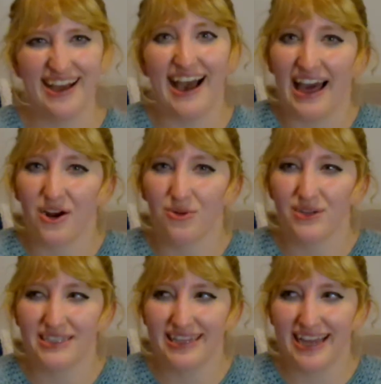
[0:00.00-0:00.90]
I don't
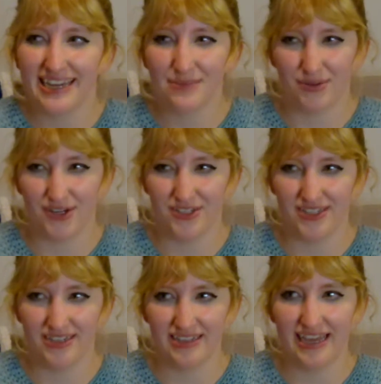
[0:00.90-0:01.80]
really like it
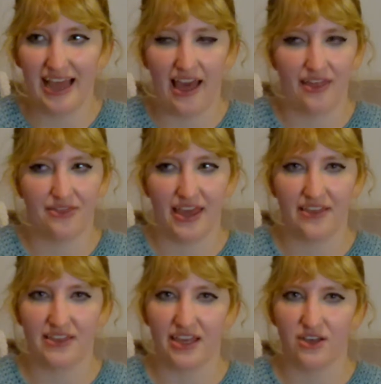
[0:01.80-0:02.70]
personally. I think
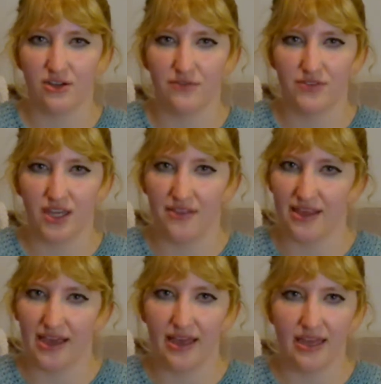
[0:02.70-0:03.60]
they could have done
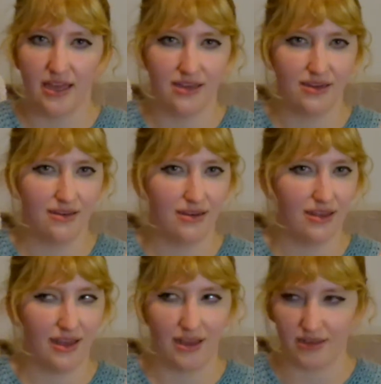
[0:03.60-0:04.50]
that in
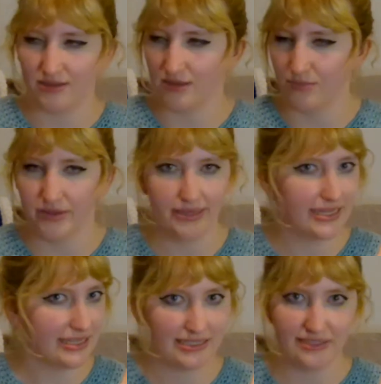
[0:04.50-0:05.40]
a
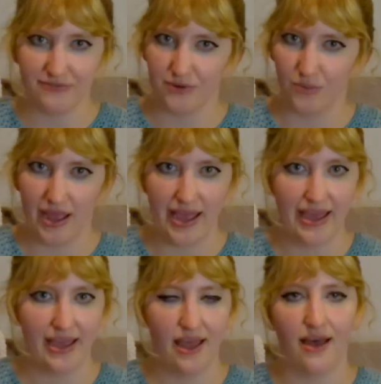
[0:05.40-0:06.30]
completely different way.